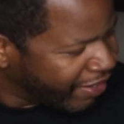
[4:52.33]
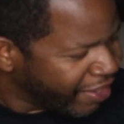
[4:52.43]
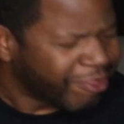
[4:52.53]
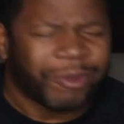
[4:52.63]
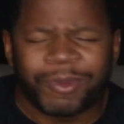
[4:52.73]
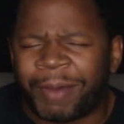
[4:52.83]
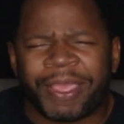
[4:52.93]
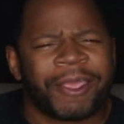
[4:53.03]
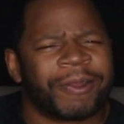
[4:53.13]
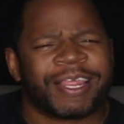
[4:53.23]
So
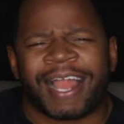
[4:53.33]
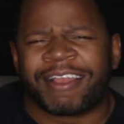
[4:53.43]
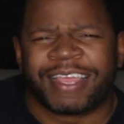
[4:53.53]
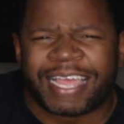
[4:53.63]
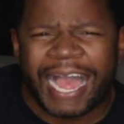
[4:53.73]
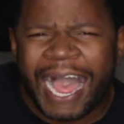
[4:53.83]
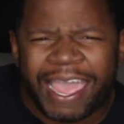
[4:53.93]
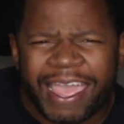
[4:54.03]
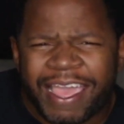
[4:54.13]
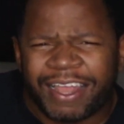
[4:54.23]
apparently like the
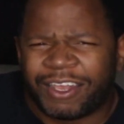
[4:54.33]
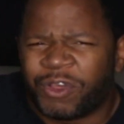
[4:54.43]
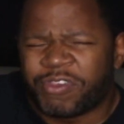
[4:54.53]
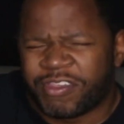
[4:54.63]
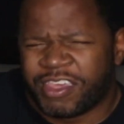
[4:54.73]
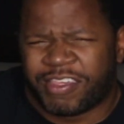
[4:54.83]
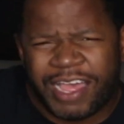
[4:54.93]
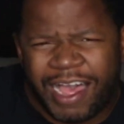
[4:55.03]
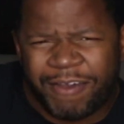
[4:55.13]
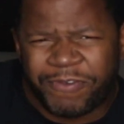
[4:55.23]
guy loses his
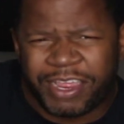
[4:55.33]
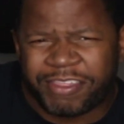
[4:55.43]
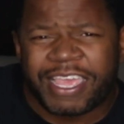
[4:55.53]
confidence,